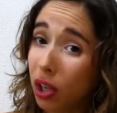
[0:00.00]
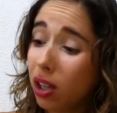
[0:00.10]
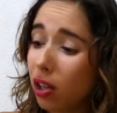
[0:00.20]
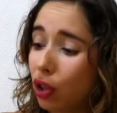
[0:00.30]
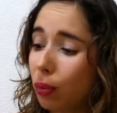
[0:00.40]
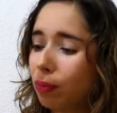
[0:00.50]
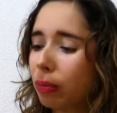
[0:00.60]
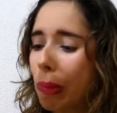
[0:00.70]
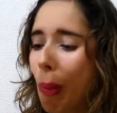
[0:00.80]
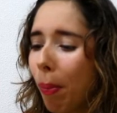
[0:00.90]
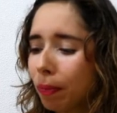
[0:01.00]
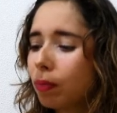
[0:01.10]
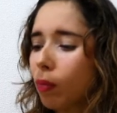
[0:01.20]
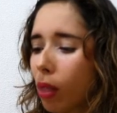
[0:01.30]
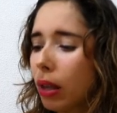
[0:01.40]
English.
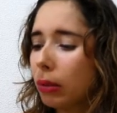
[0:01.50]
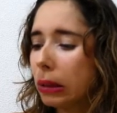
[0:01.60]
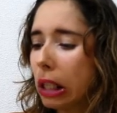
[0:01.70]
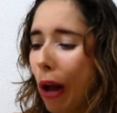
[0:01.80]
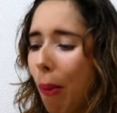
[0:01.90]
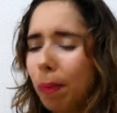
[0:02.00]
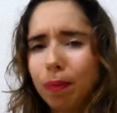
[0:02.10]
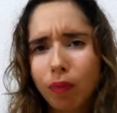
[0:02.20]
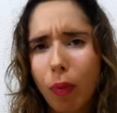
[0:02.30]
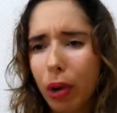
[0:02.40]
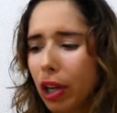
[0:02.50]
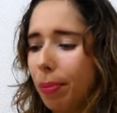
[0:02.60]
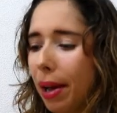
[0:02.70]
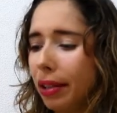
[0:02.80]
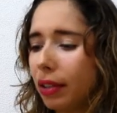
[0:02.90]
Oh, pretty good
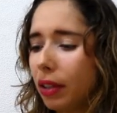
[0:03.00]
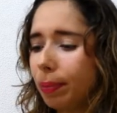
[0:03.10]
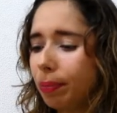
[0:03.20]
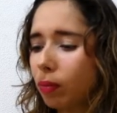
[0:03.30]
balance.